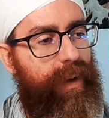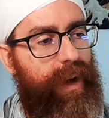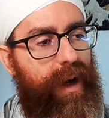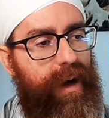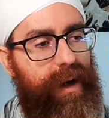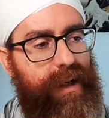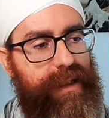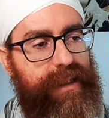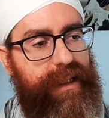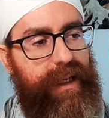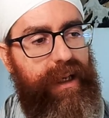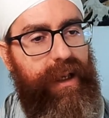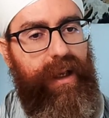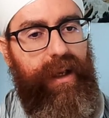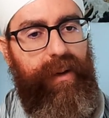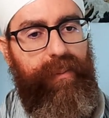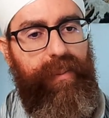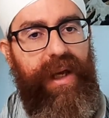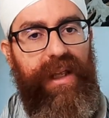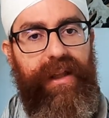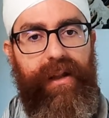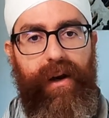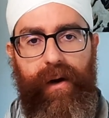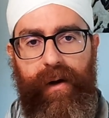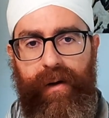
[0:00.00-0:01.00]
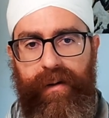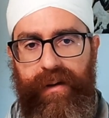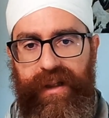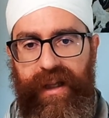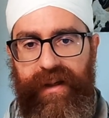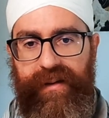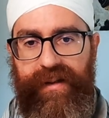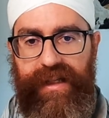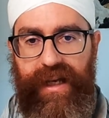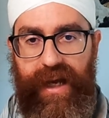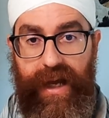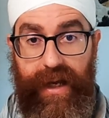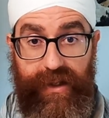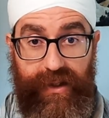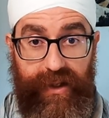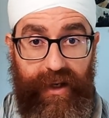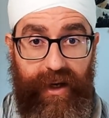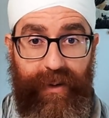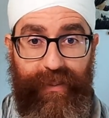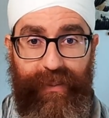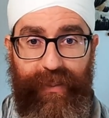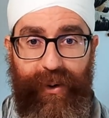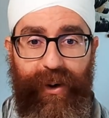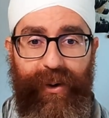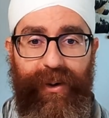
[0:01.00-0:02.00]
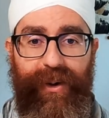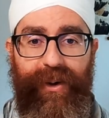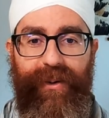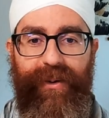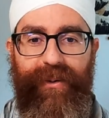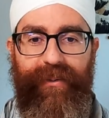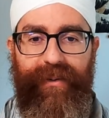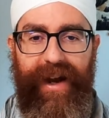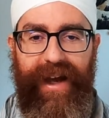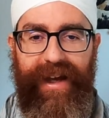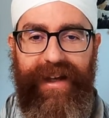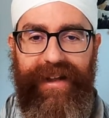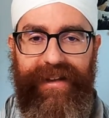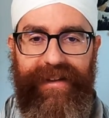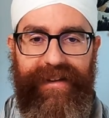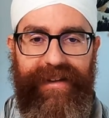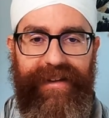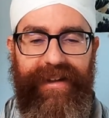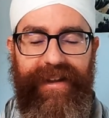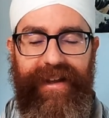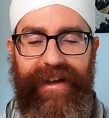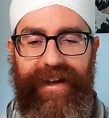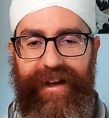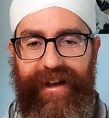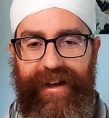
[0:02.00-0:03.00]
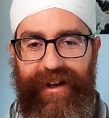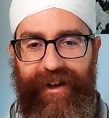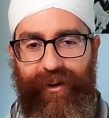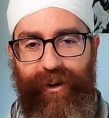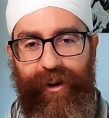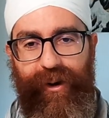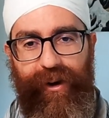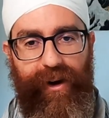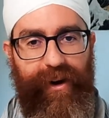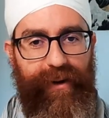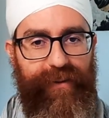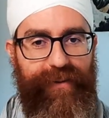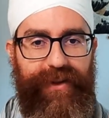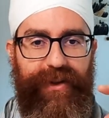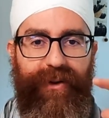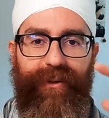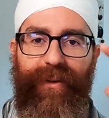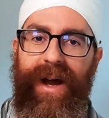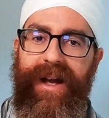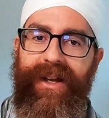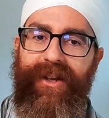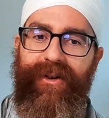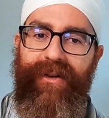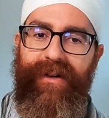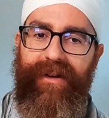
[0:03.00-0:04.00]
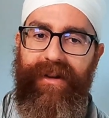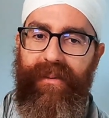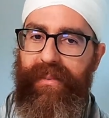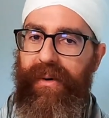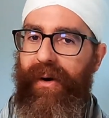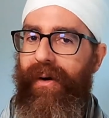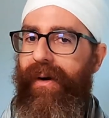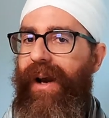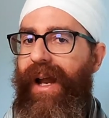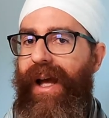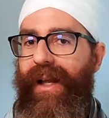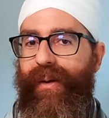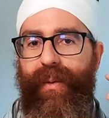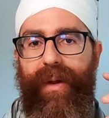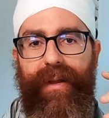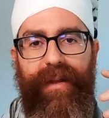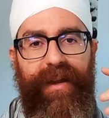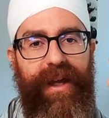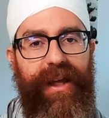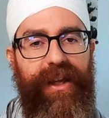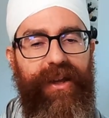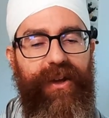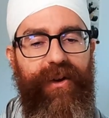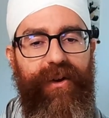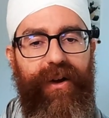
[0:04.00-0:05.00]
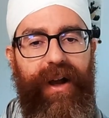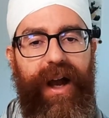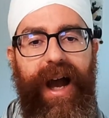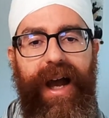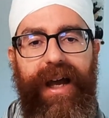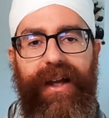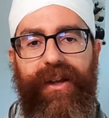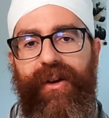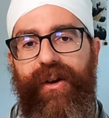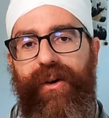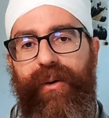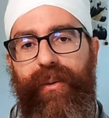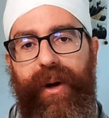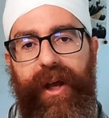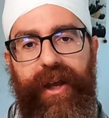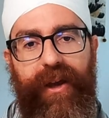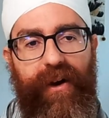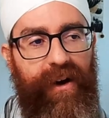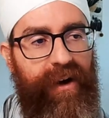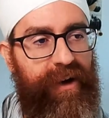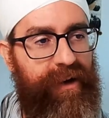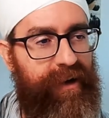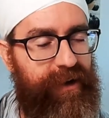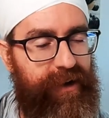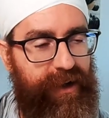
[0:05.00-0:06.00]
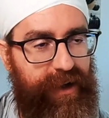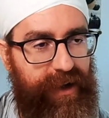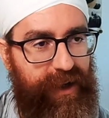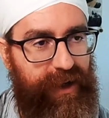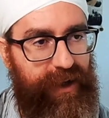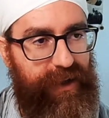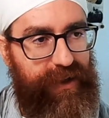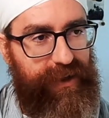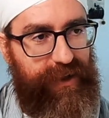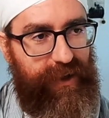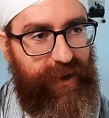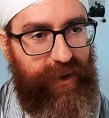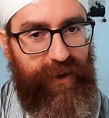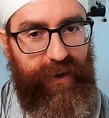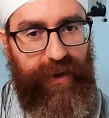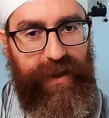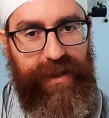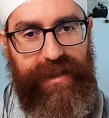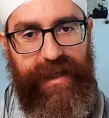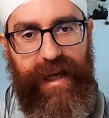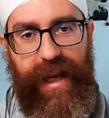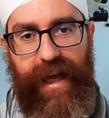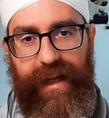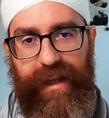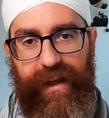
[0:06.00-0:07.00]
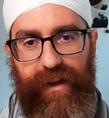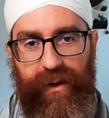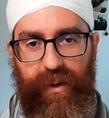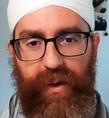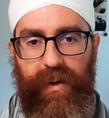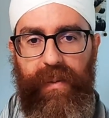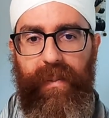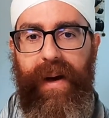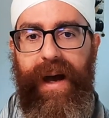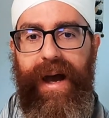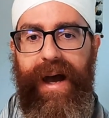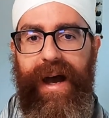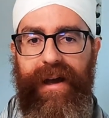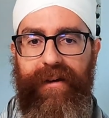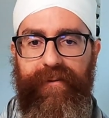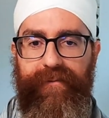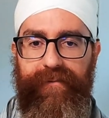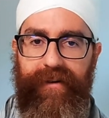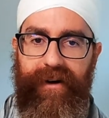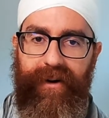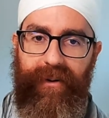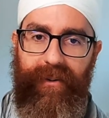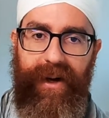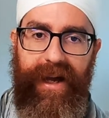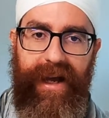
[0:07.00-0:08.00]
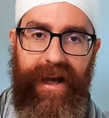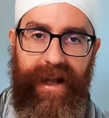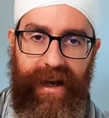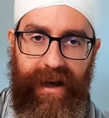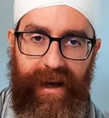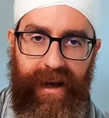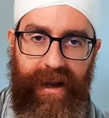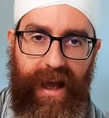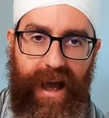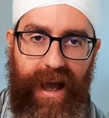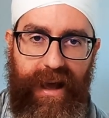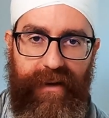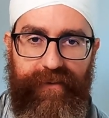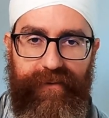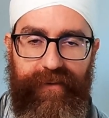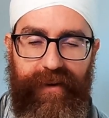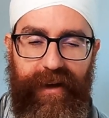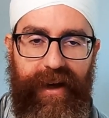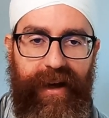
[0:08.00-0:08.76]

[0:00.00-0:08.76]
saying, may the long time sunshine upon you, right? All love surround you and the pure light within you, guide your way on. So it's like a goodbye, farewell, have